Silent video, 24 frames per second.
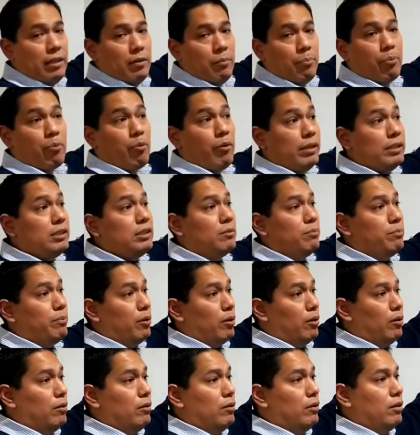the
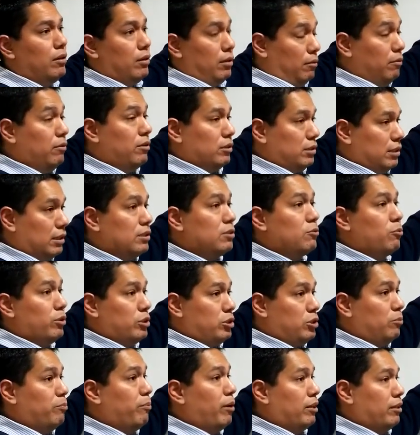principal, because this is what
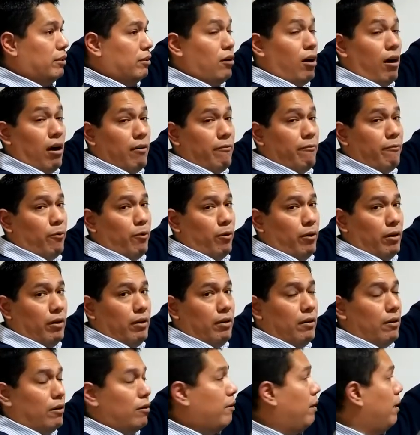you bought the car for,
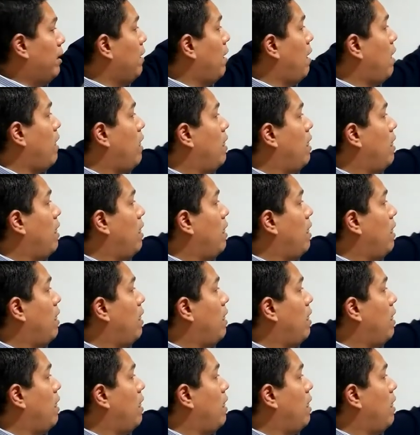right?